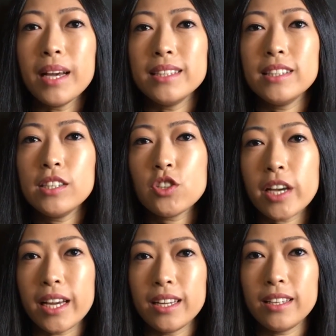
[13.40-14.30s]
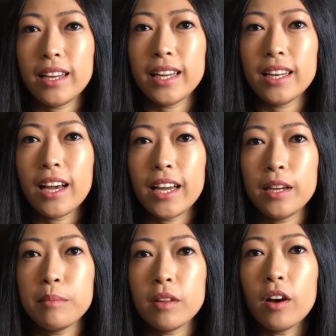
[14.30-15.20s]
ND Chan, and I
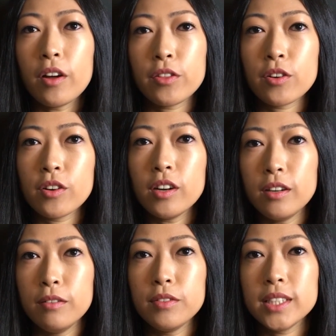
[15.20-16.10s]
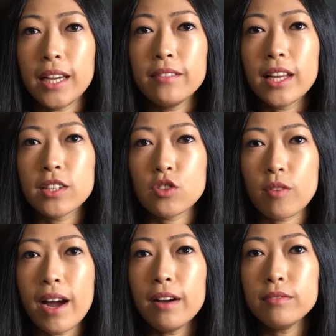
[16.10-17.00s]
am the author of Saved as
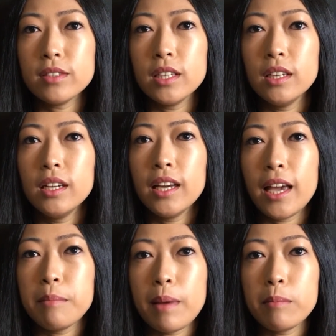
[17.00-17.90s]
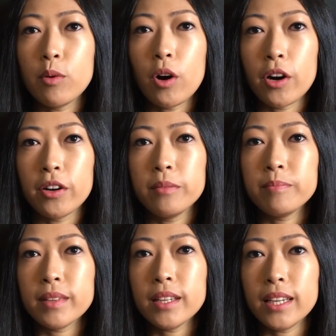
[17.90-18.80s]
Draft, a memoir.
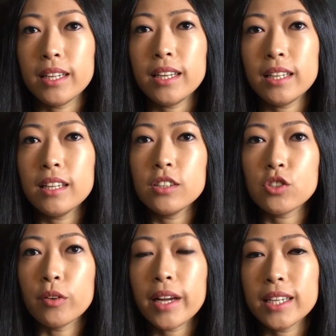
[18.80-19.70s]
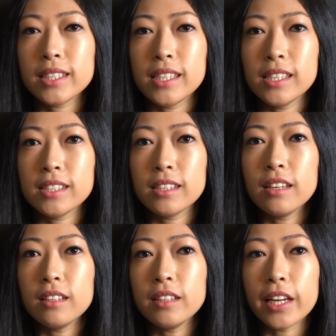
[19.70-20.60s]
It showcases
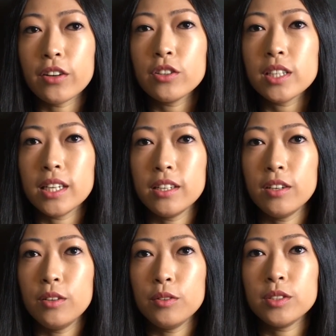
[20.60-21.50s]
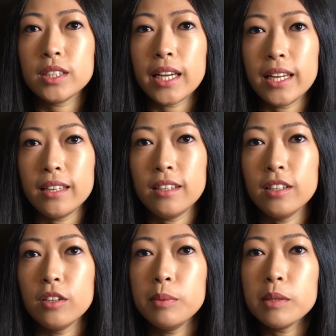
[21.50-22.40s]
letters and notes and a
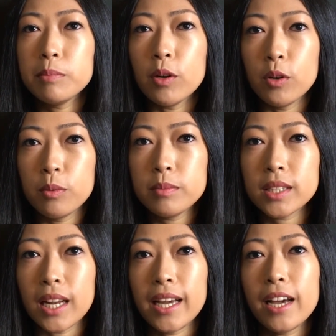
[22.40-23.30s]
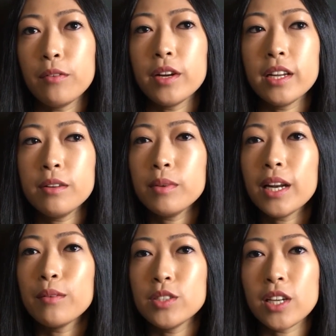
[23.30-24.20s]
little bit of poems that I had written when
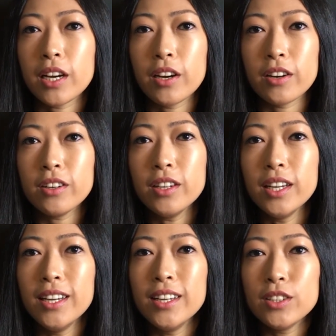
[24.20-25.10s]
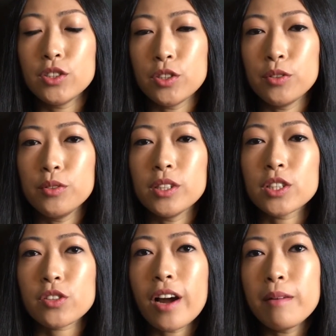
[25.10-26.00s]
I was younger to
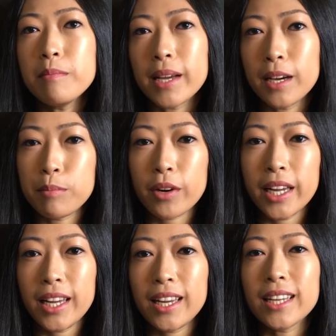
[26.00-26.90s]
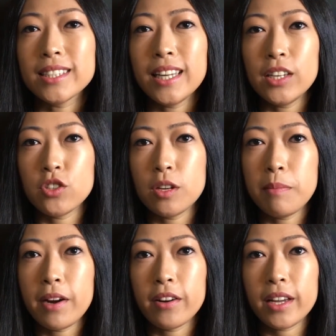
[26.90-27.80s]
describe my upbringing as an Asian
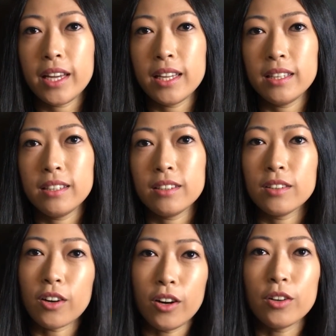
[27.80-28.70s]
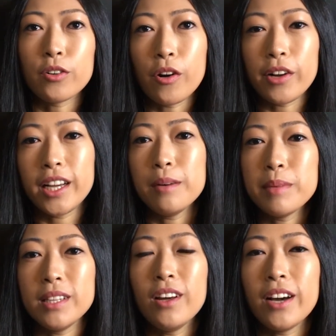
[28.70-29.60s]
American girl growing up
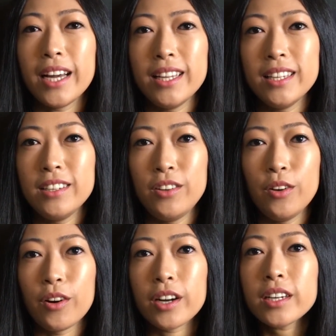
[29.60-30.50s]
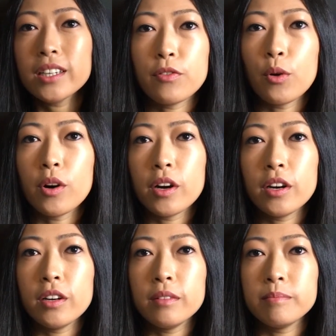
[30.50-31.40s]
in Long Island, New York.
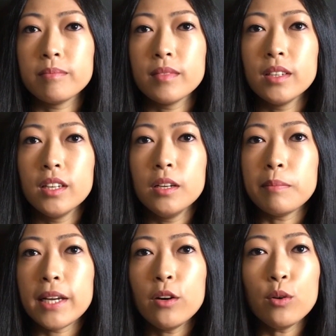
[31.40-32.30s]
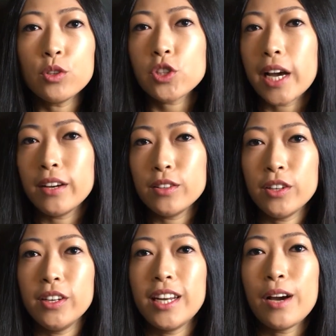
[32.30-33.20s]
For my whole
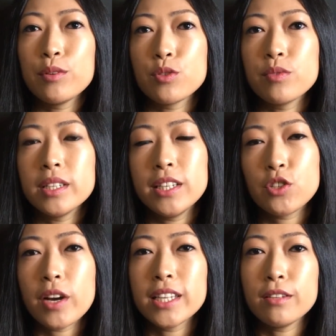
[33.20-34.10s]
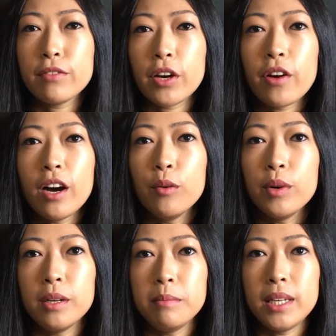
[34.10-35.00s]
childhood, I was really trying to figure out
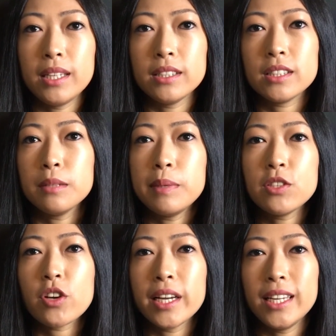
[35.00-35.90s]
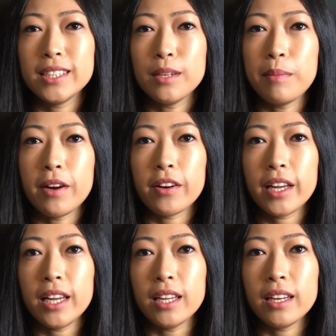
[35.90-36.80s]
what it means to be Chinese
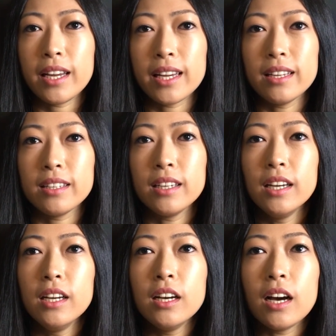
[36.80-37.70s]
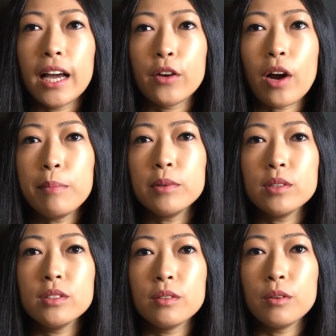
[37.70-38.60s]
American. And I
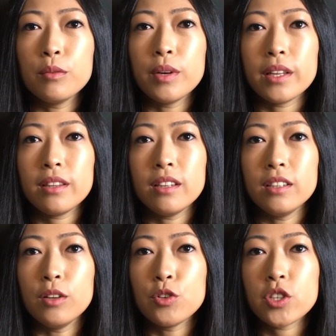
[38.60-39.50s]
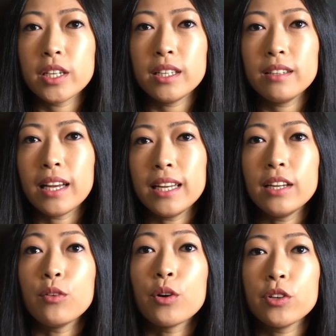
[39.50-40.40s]
grappled with the notion that
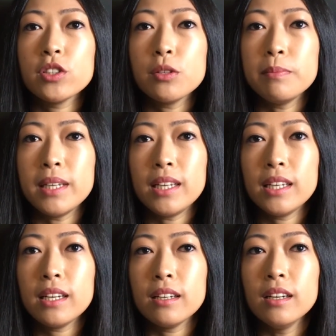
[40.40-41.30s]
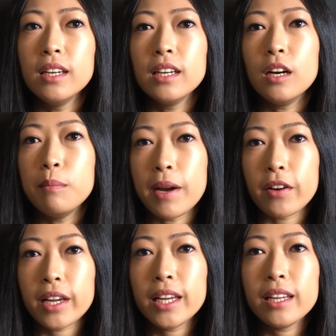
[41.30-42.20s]
in order to be
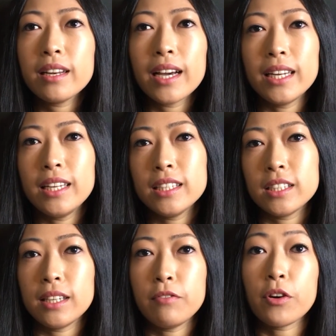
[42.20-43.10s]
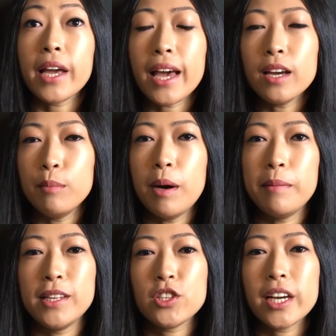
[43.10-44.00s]
American, I needed to forget about
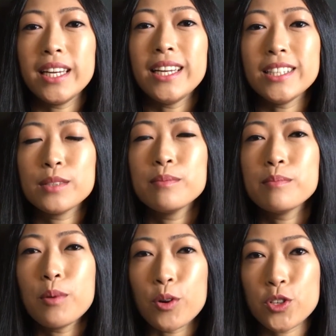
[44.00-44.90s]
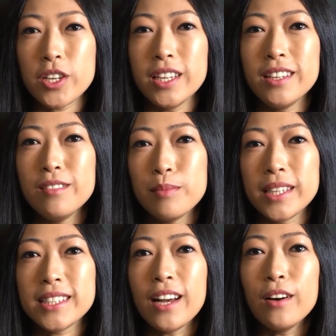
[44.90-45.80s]
my Chinese portion of
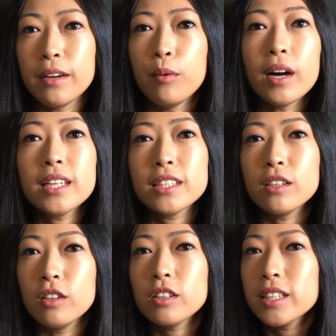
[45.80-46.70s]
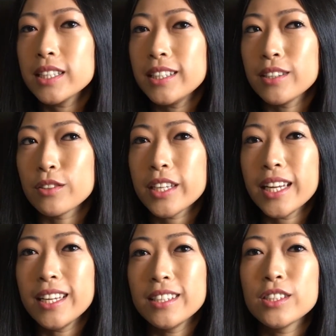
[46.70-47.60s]
myself. I wanted to look like the other
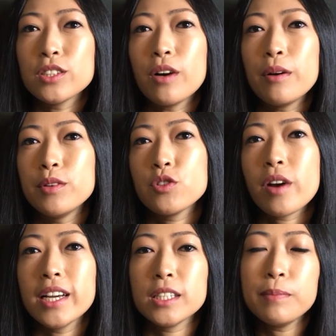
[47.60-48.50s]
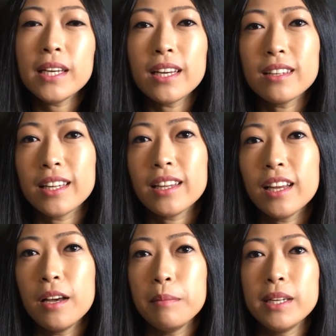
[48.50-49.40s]
kids, so I would try speaking like
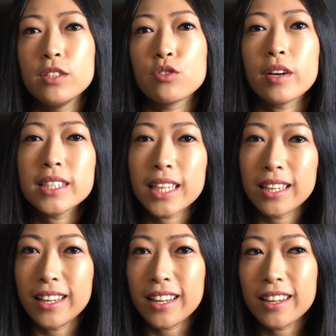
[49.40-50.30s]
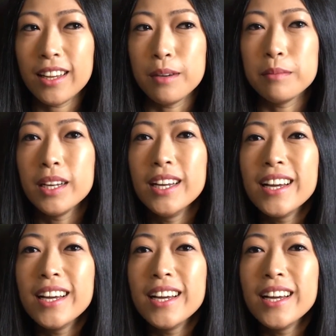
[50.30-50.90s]
them and dressing like them.